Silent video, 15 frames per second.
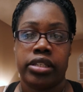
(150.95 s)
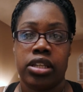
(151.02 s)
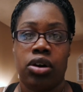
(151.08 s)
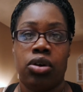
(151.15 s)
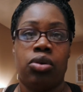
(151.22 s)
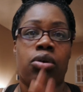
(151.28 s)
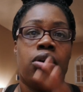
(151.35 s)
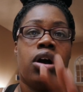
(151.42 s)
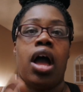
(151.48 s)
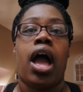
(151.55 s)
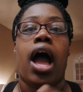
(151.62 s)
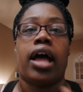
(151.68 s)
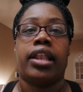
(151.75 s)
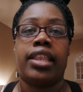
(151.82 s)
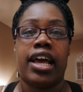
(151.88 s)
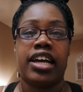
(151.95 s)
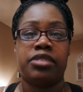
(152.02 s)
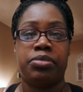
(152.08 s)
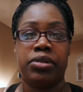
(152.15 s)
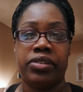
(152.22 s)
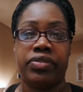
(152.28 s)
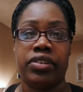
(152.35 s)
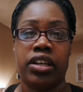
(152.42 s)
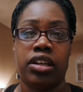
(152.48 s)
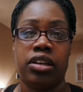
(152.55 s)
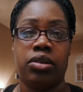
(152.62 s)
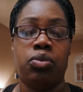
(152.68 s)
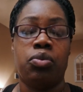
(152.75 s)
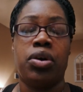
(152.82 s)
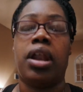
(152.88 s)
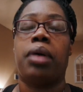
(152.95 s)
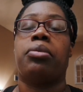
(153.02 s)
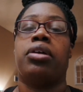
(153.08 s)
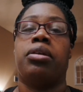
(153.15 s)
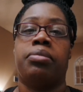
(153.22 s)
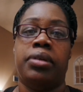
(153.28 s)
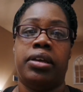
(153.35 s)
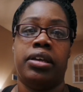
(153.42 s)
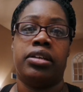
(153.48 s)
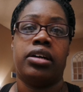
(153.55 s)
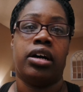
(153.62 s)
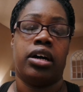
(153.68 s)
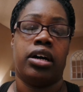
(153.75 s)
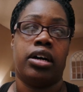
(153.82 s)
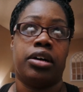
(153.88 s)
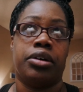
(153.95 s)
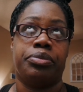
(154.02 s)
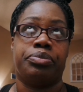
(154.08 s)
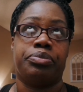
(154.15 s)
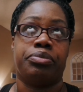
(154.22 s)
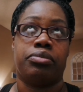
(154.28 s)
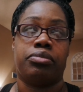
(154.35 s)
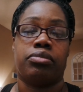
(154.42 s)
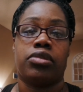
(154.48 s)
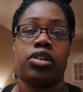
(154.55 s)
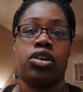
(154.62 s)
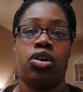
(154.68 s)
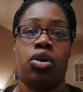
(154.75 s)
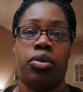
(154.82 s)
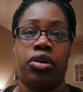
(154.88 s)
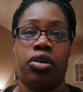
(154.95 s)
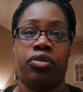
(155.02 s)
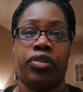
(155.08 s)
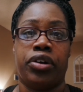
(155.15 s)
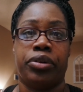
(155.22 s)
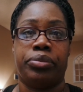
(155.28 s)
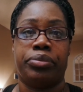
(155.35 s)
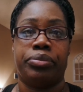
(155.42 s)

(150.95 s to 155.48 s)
So that's briefly what I'm going to be going over.